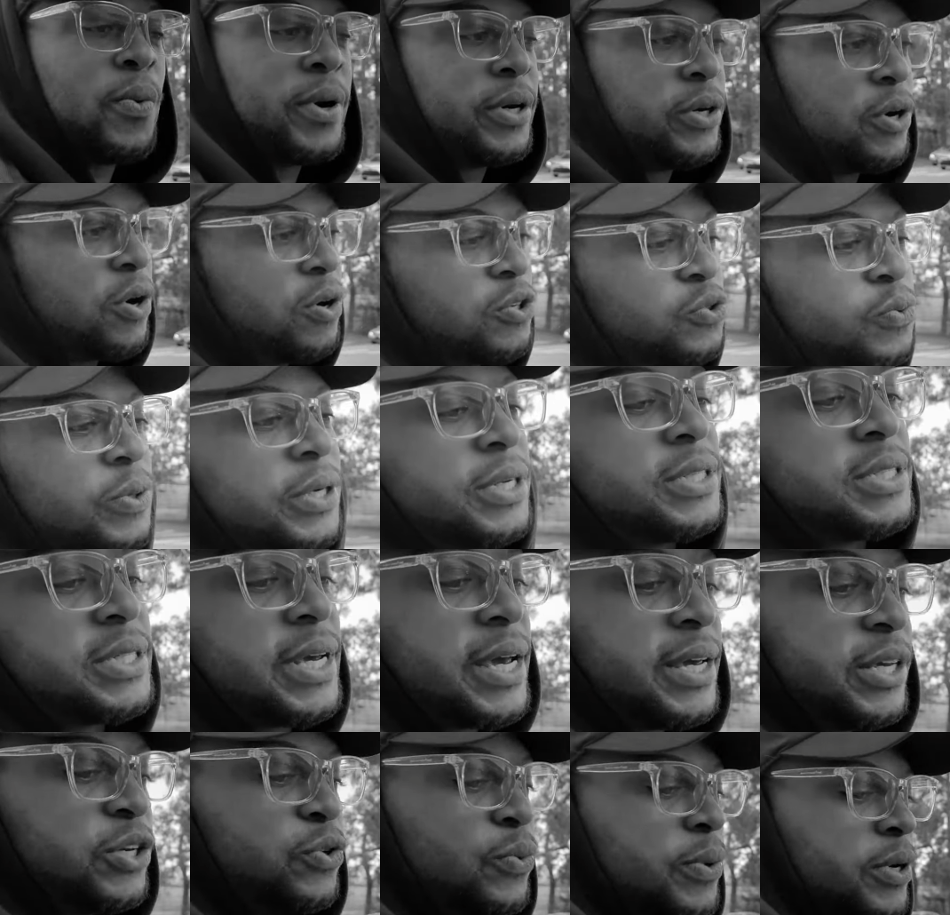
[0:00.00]
it knows where to
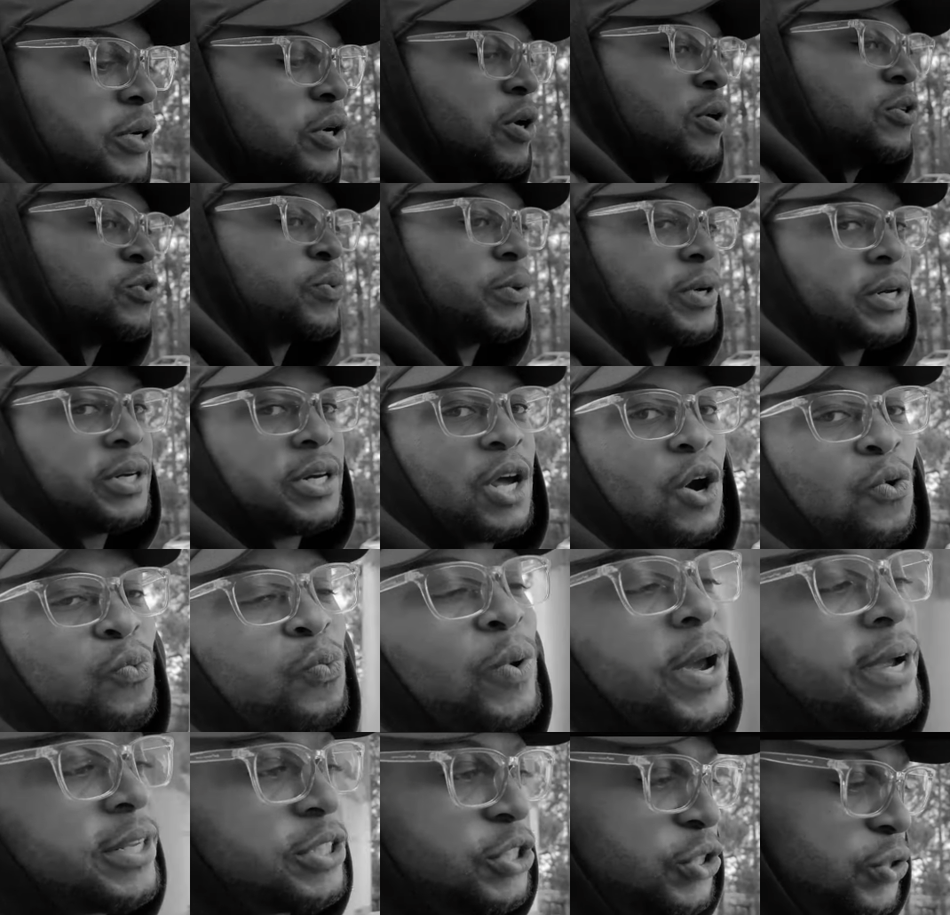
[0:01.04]
take you, it knows where to
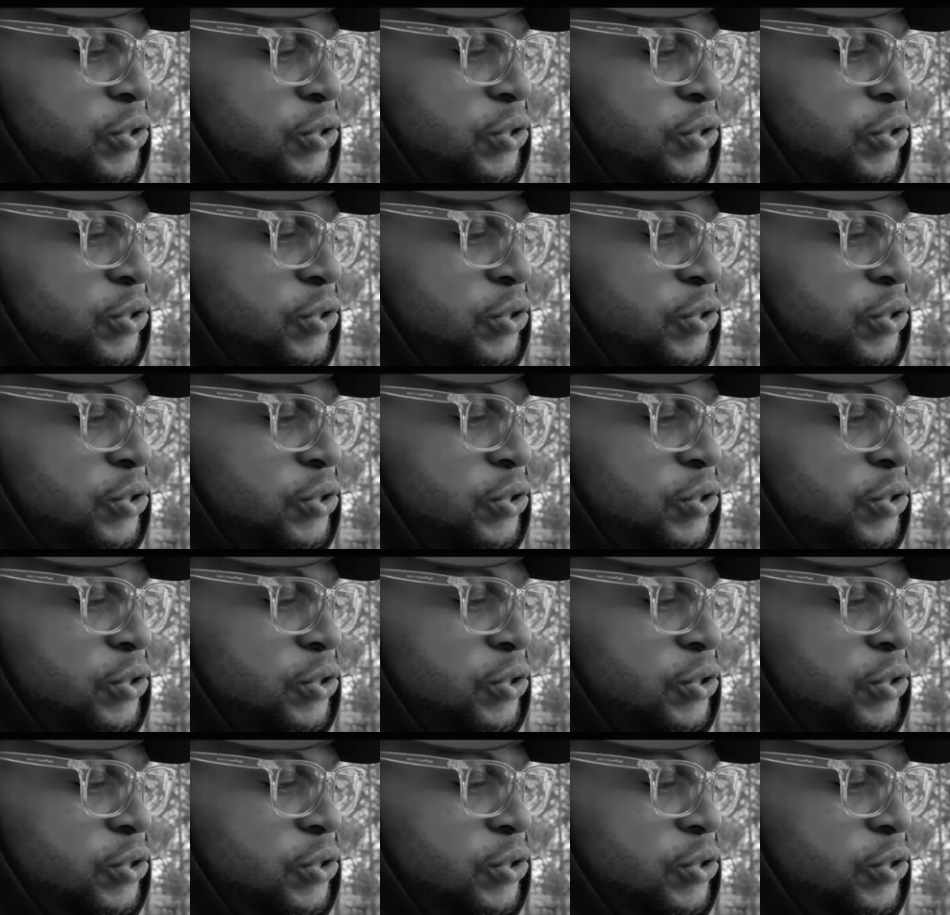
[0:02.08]
direct